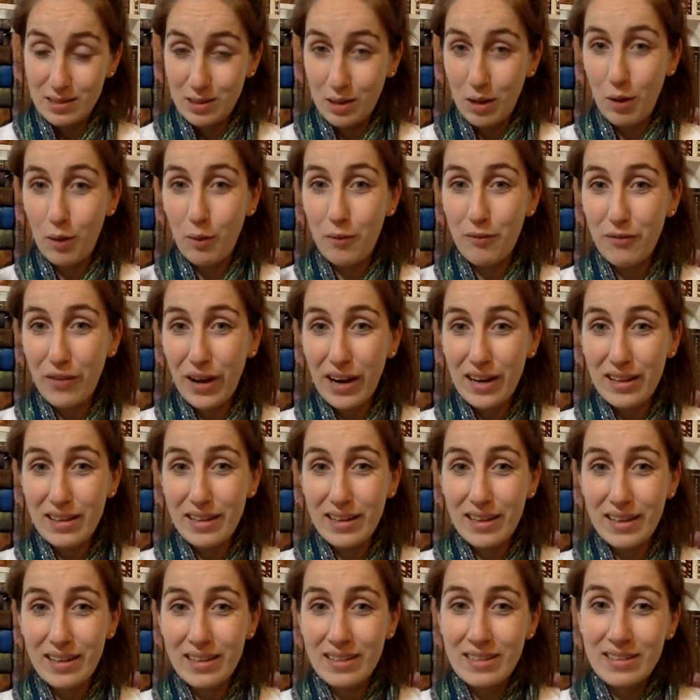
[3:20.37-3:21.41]
So,
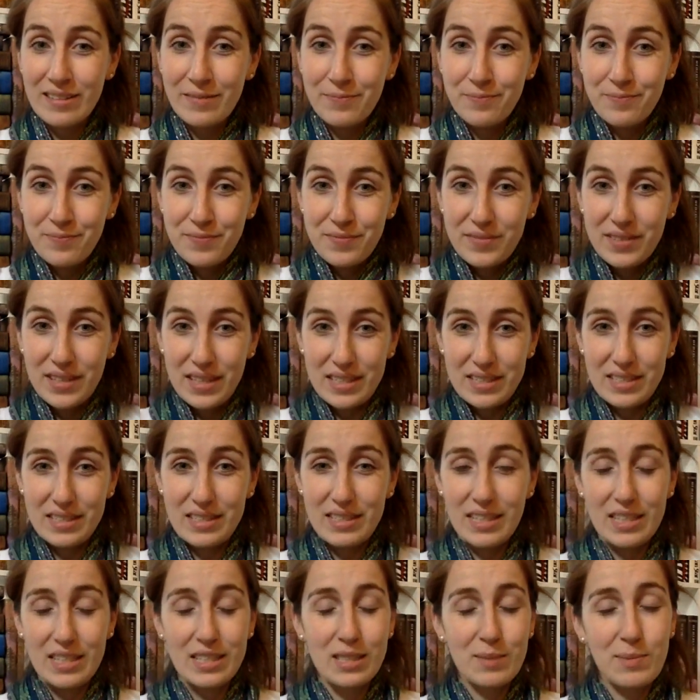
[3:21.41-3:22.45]
finally, this
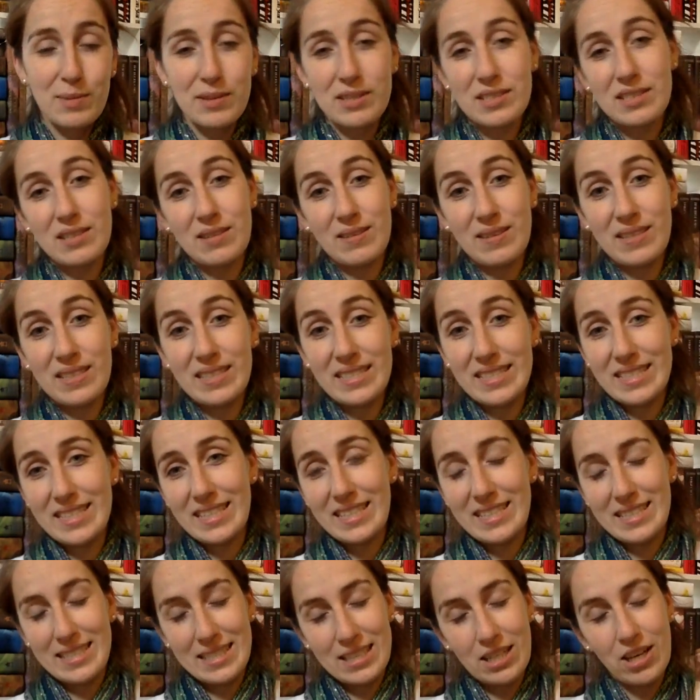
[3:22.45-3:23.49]
6-book series
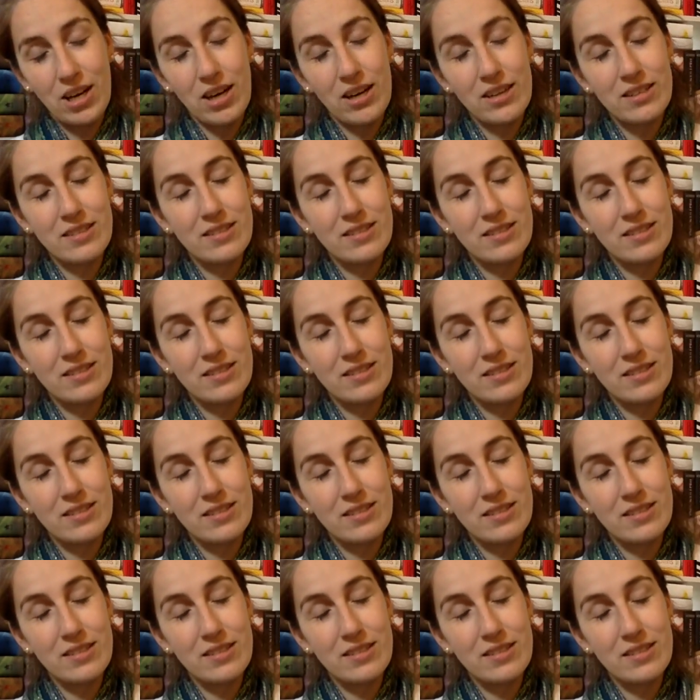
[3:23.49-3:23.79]
is done.